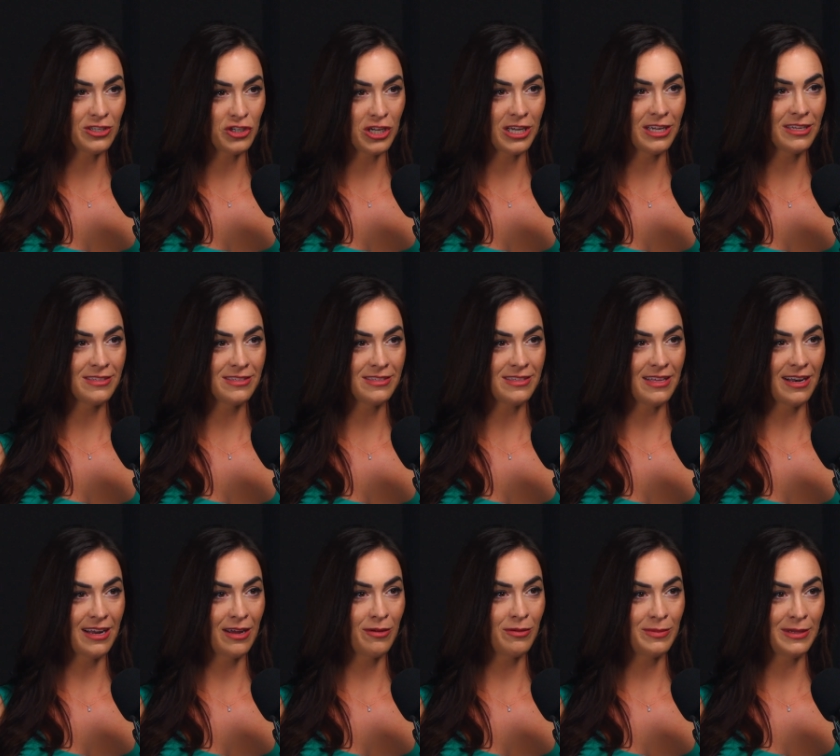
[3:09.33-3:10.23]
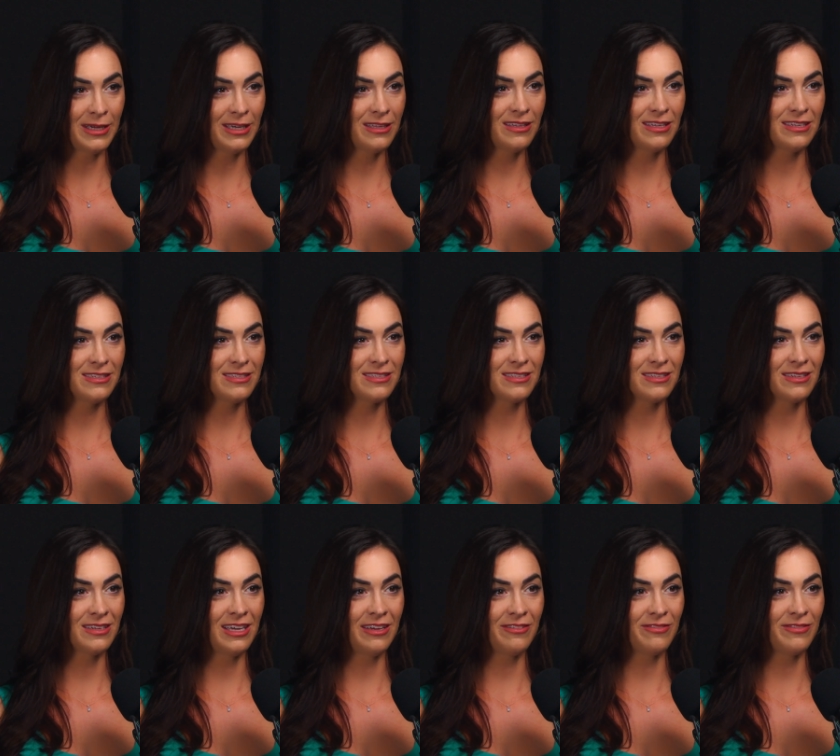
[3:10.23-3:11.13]
chance that I would be in this
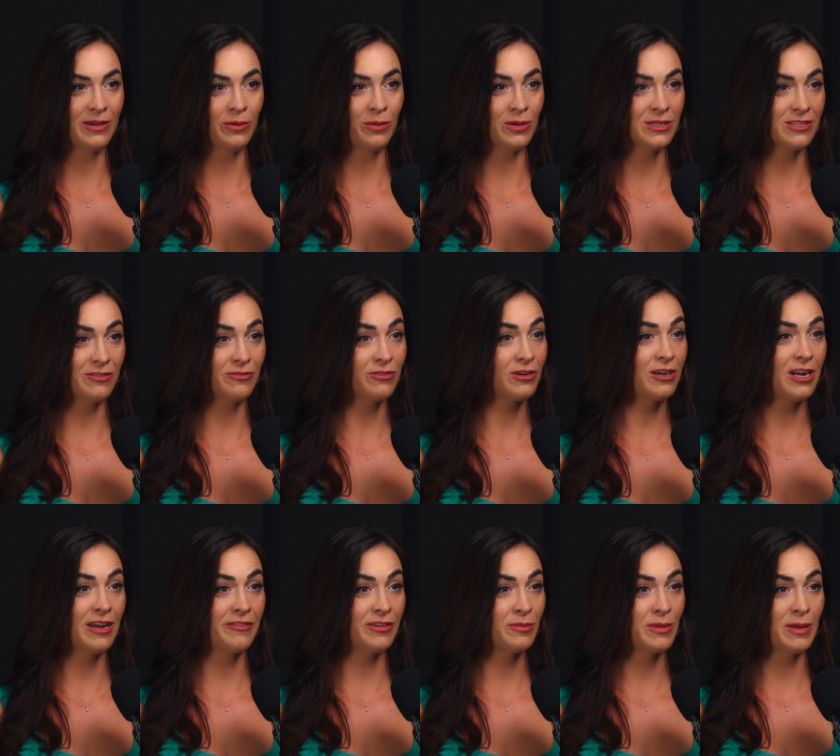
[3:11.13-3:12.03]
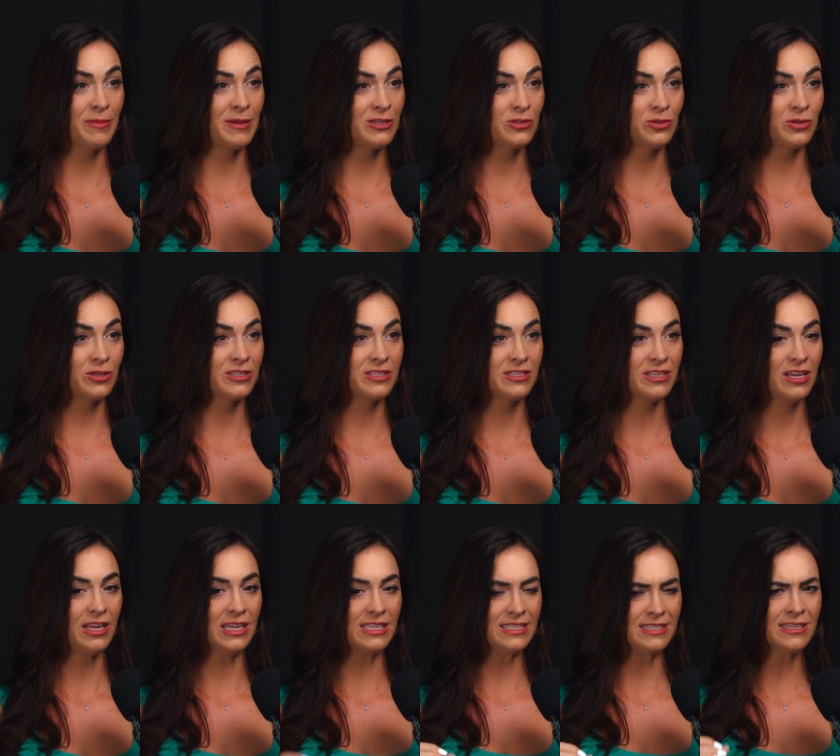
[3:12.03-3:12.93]
if it wasn't for having my mentors.
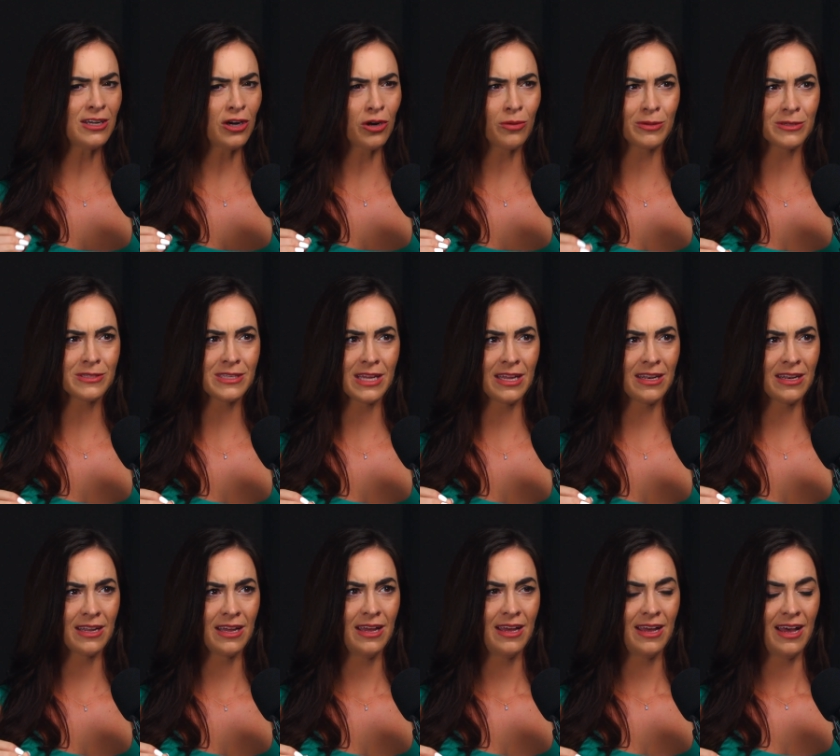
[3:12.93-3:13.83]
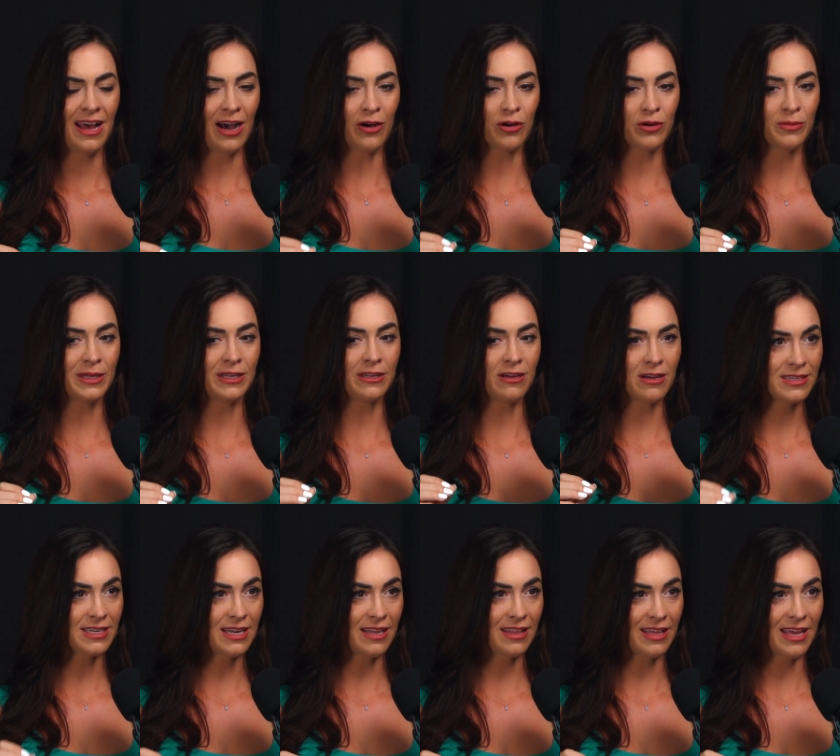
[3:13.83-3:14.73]
0%. Right. I would have been
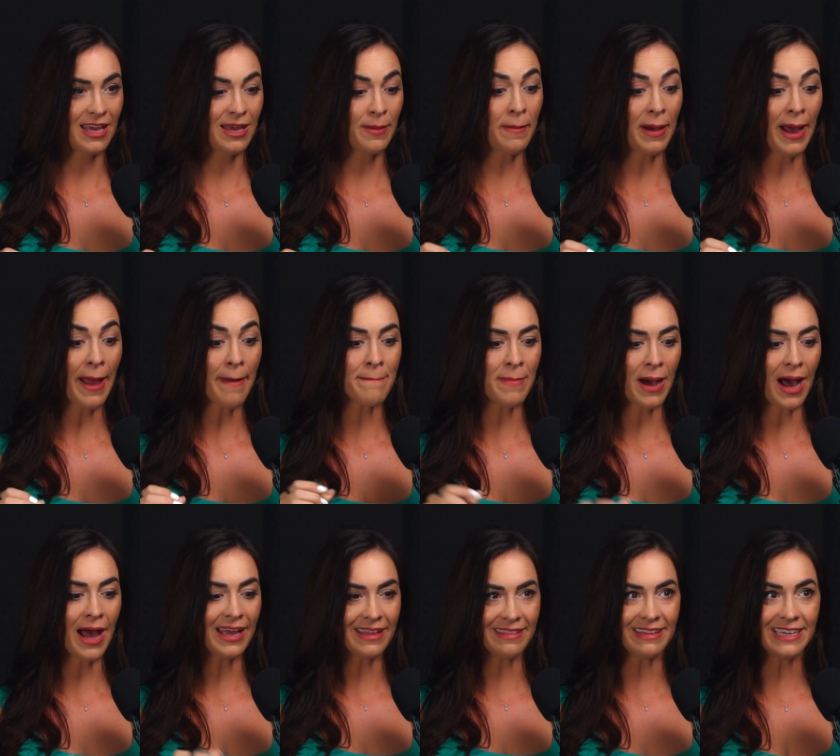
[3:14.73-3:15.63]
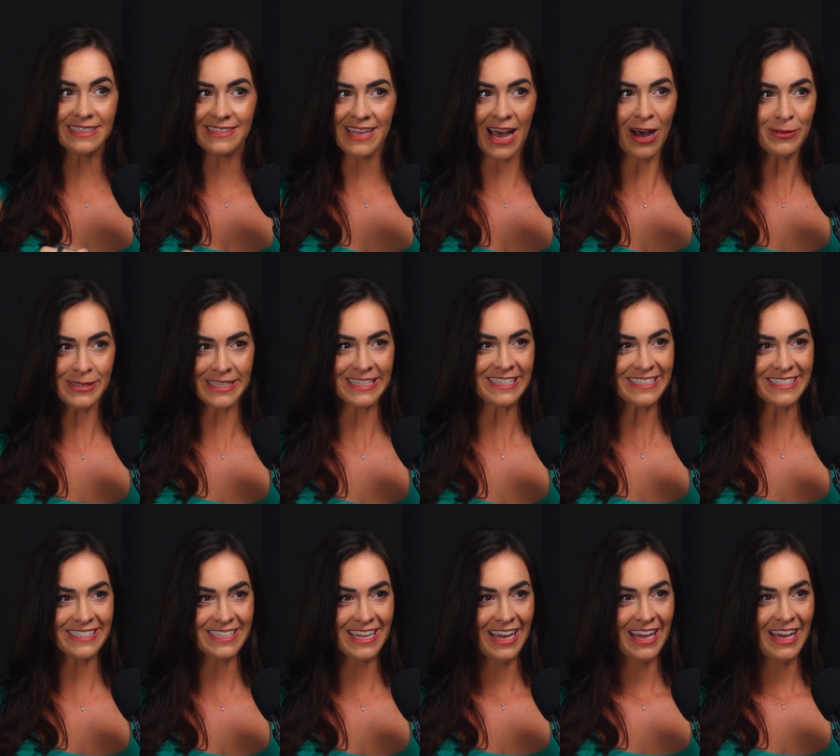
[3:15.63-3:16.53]
knocked out of the game by buying these
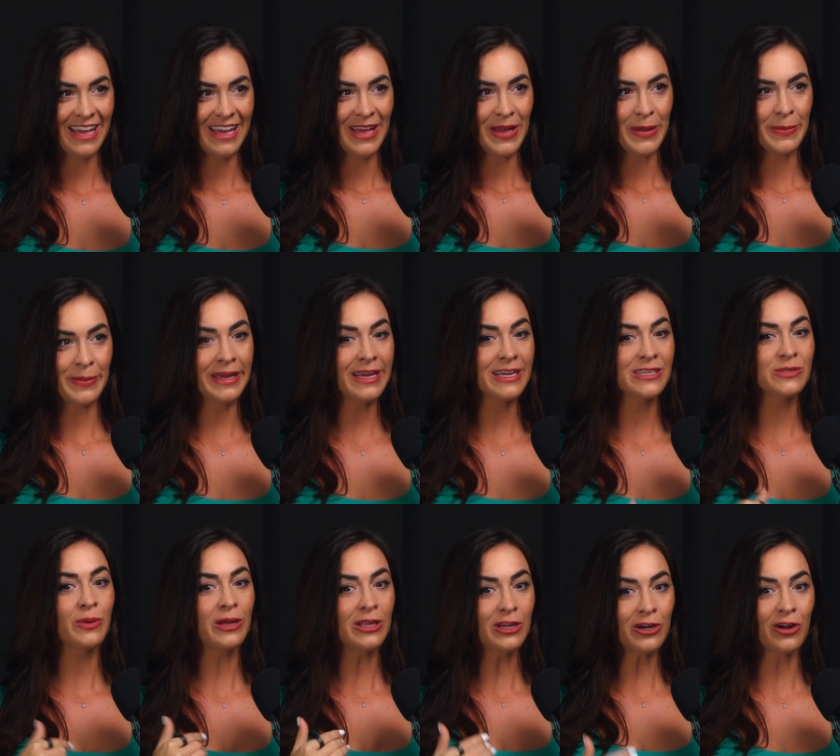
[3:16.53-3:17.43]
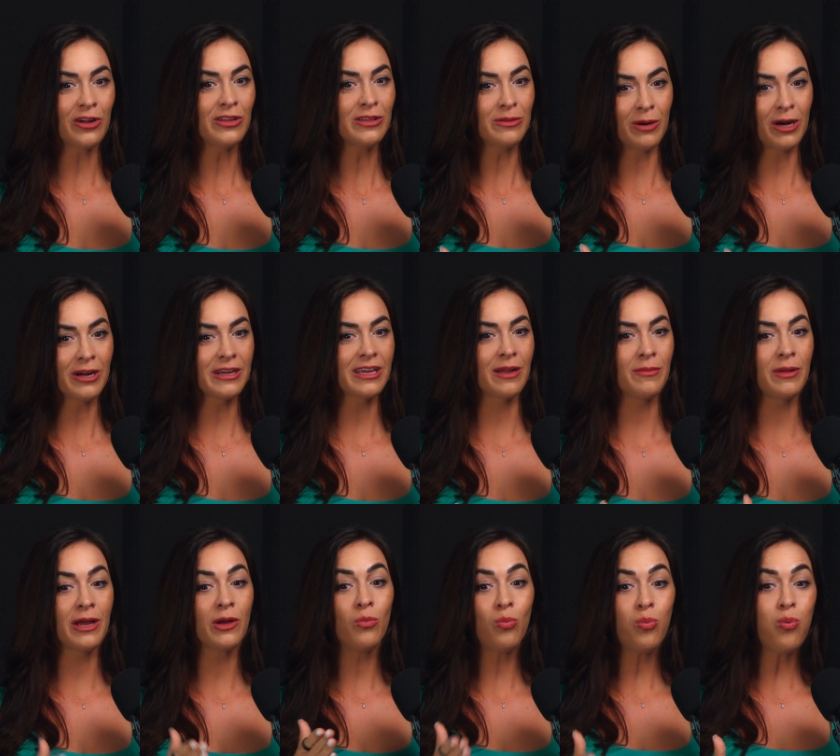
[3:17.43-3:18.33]
houses mm. because when you're on the market, I'm
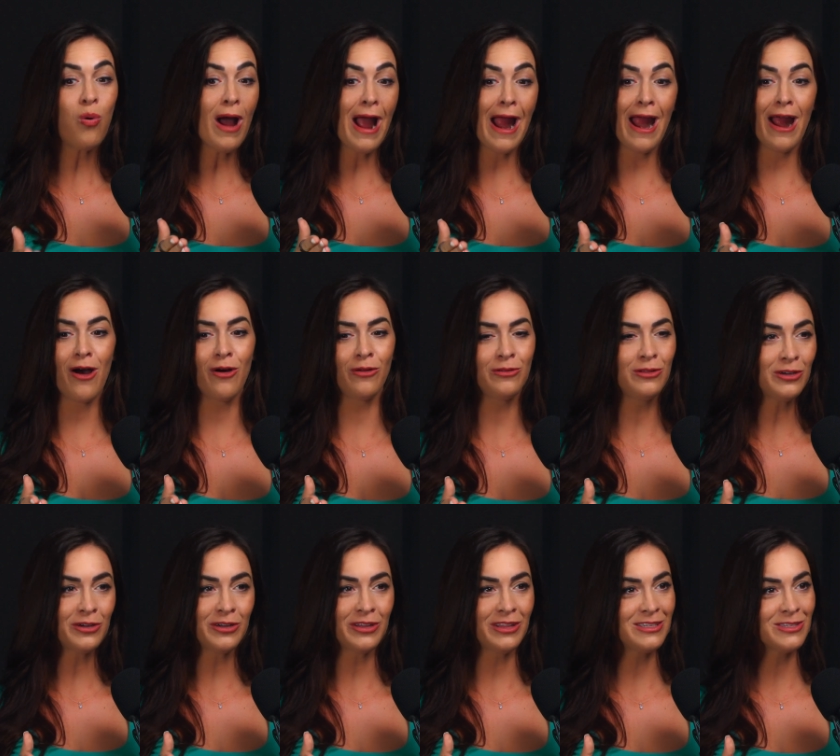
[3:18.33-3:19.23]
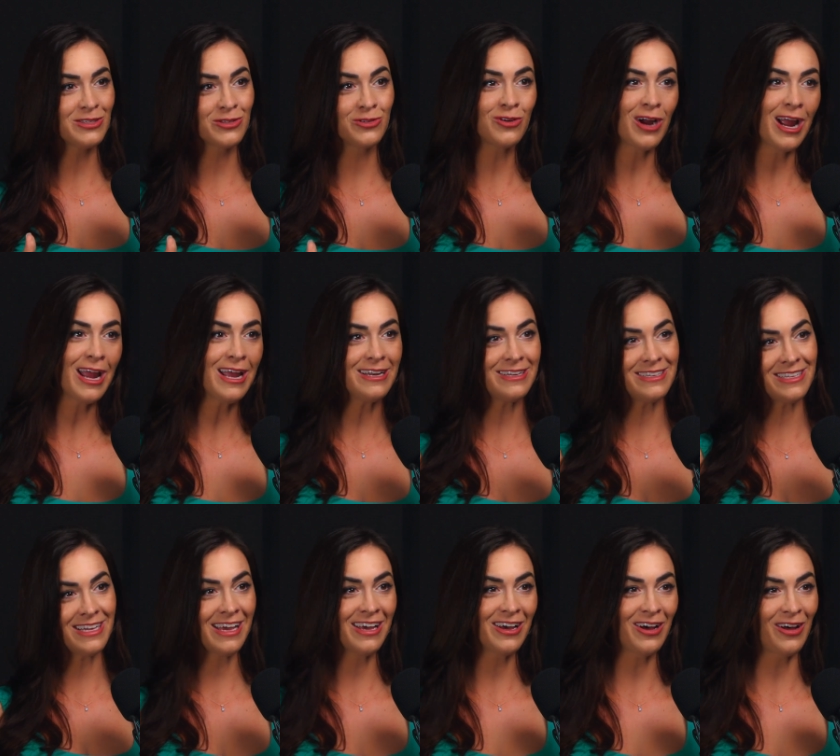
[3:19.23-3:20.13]
like, wow, look at this great
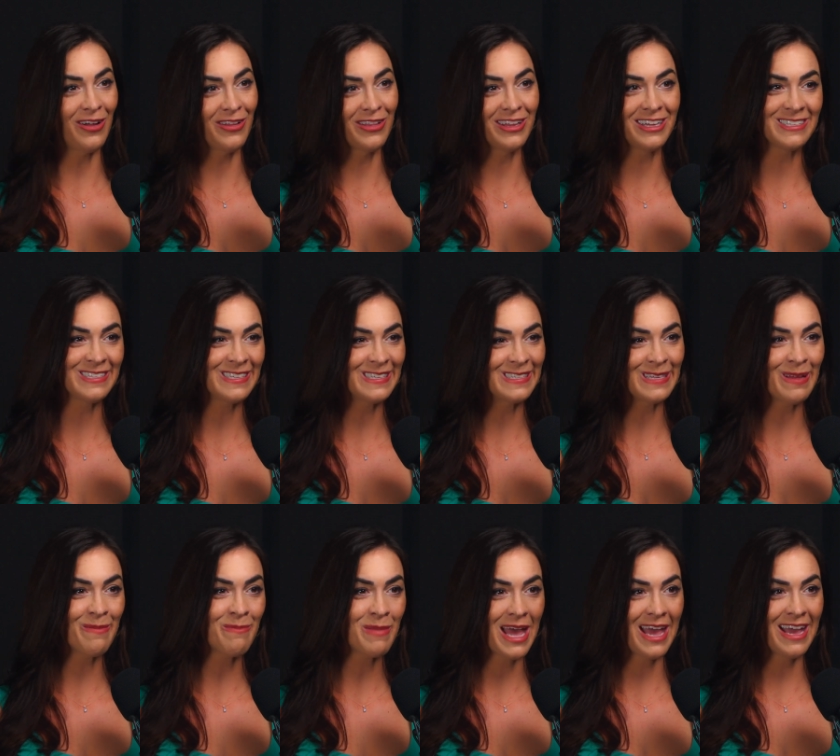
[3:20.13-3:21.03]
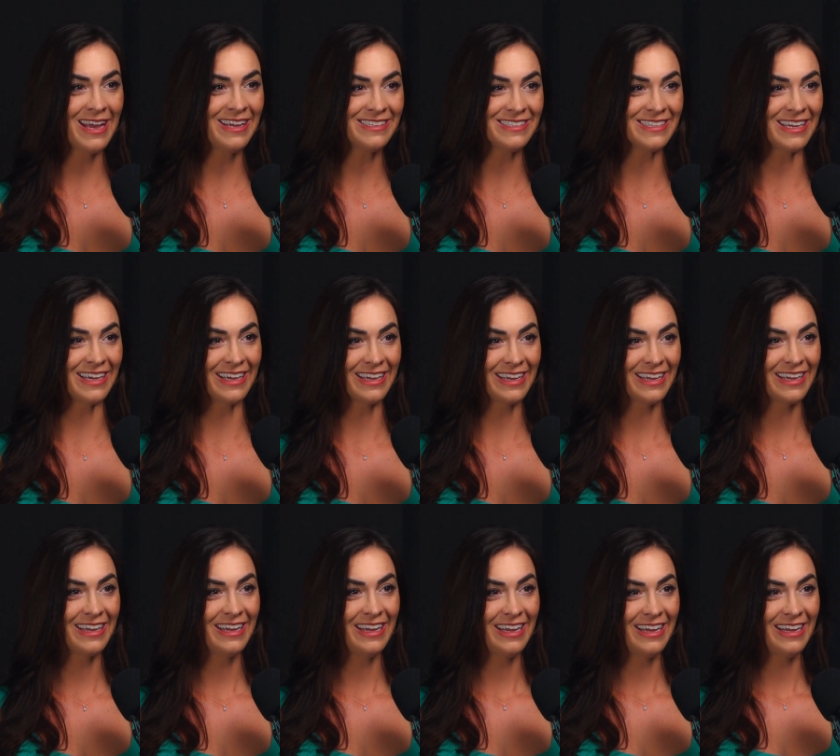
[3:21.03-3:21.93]
deal. This yeah. is amazing. I mean,
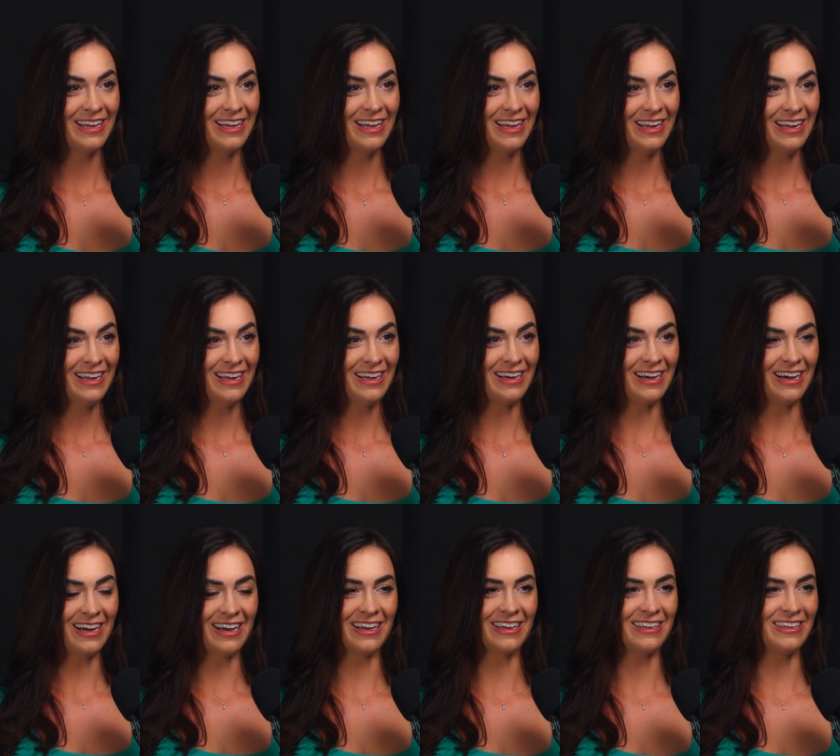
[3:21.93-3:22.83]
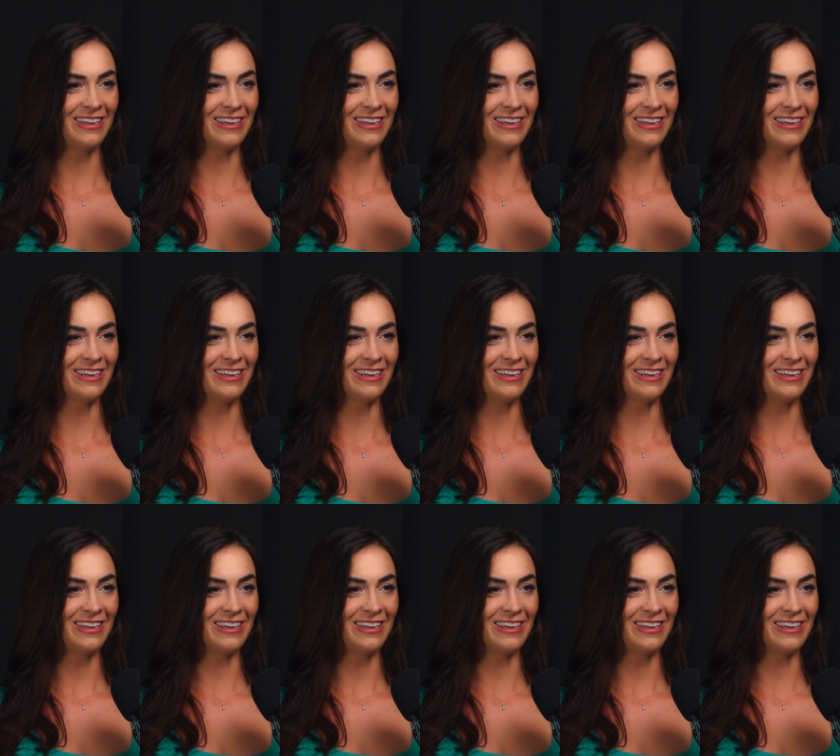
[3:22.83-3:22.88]
$40,000 is cheap. I